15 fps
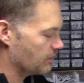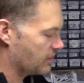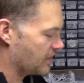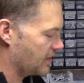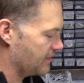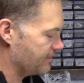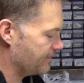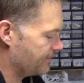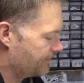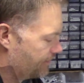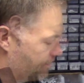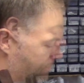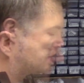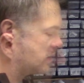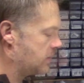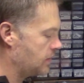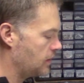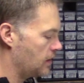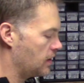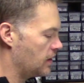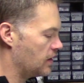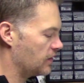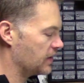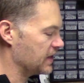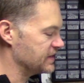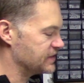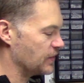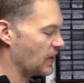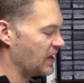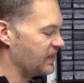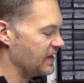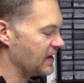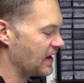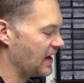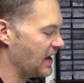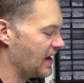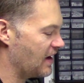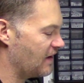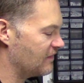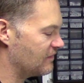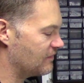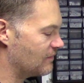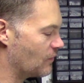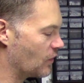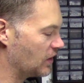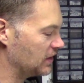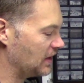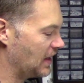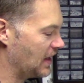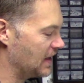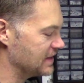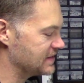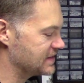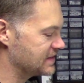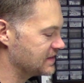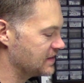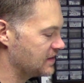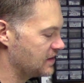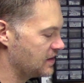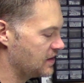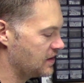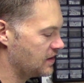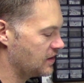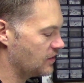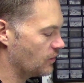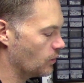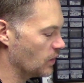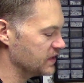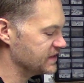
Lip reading: part. Okay, so I think I have more or less one